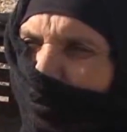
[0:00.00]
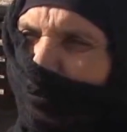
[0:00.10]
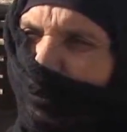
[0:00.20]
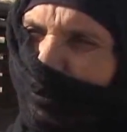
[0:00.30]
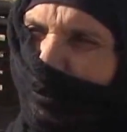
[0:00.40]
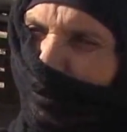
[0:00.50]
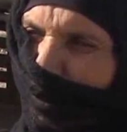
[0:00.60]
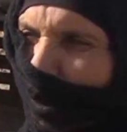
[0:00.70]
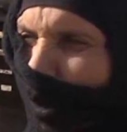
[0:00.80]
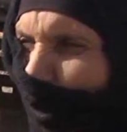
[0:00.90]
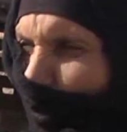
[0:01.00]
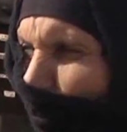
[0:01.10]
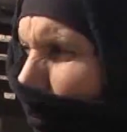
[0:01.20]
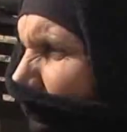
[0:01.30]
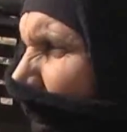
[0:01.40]
Now we watch
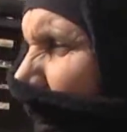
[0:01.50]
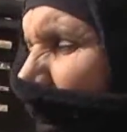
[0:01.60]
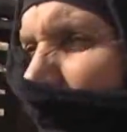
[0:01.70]
television and we